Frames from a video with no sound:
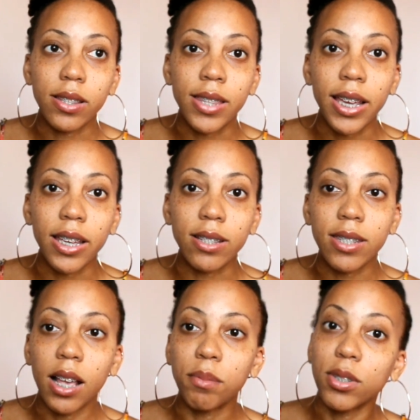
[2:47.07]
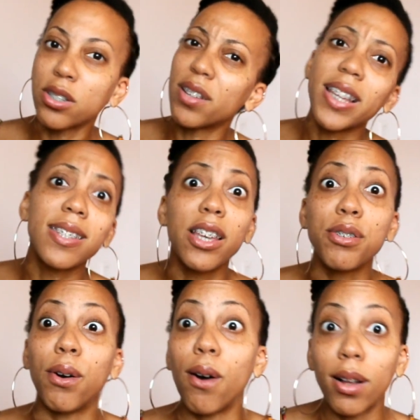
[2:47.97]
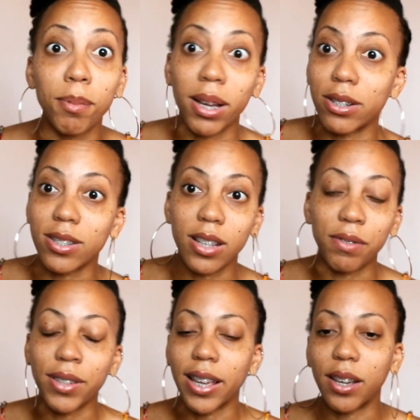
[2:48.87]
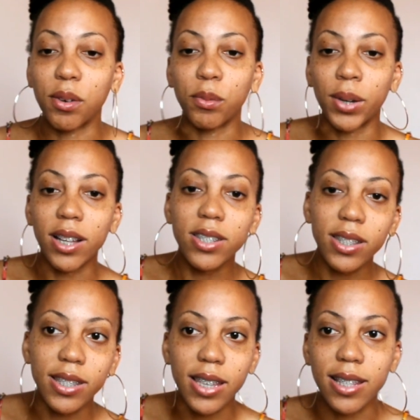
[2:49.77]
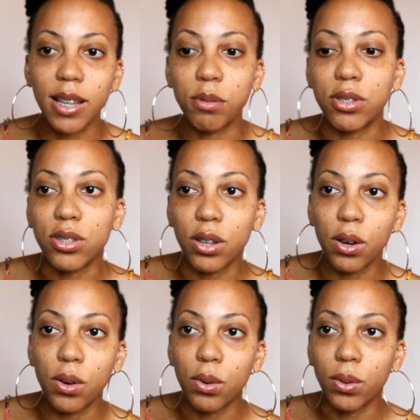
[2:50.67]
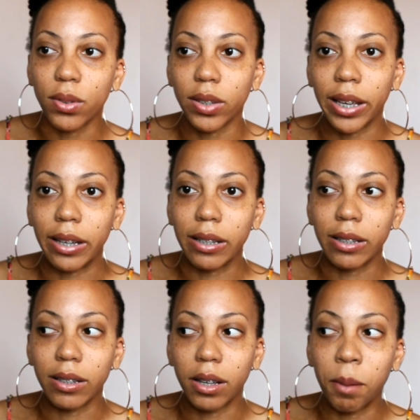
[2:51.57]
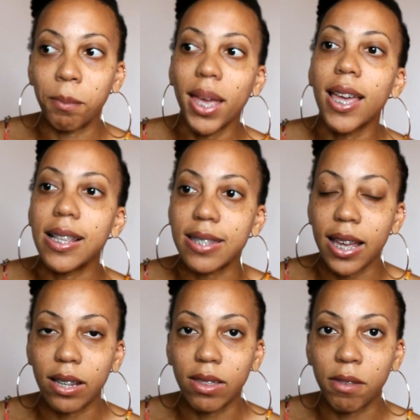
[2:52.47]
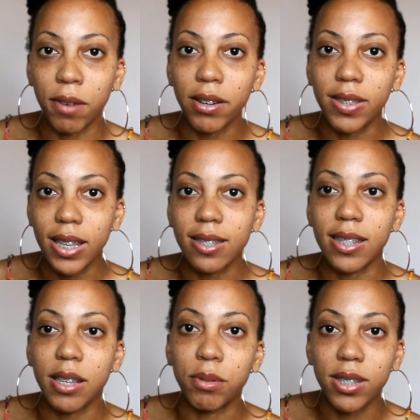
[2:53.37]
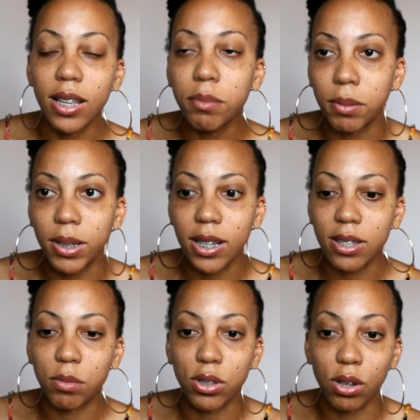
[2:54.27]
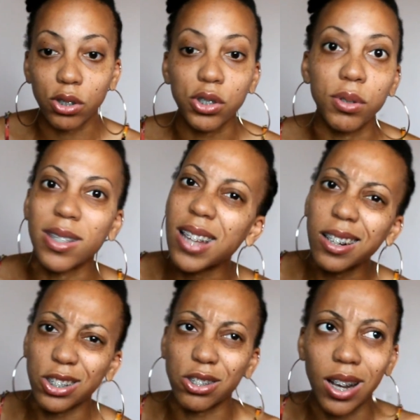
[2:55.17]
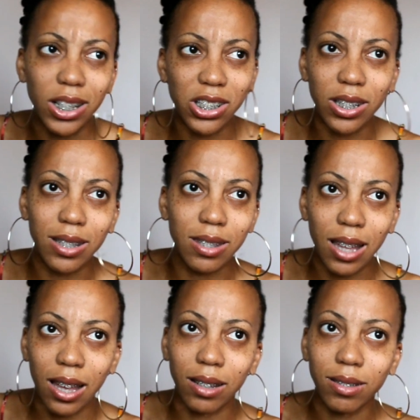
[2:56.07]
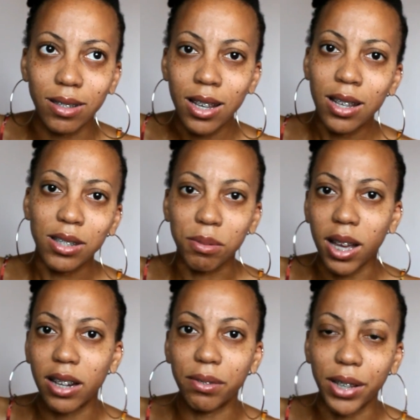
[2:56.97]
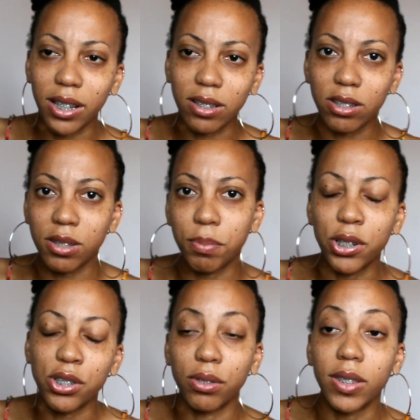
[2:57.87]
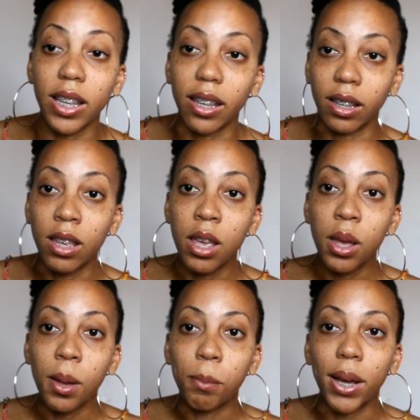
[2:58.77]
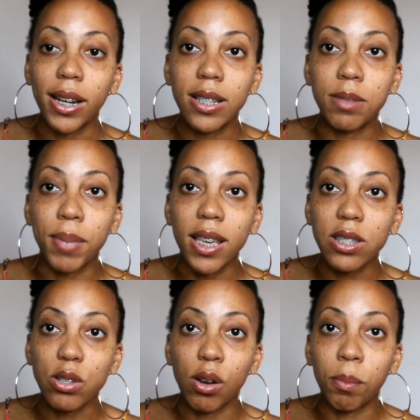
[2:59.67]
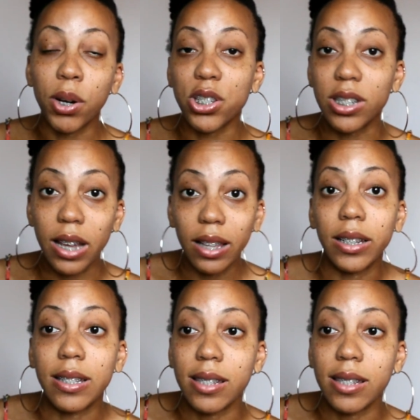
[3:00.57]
they tell you know, they tell you all about yourself. Like when I took the test, I was so like amazed at the very things that they were telling me because it was all true. It's not astrology, it's not some kind of like spiritual thing, but it's based on personality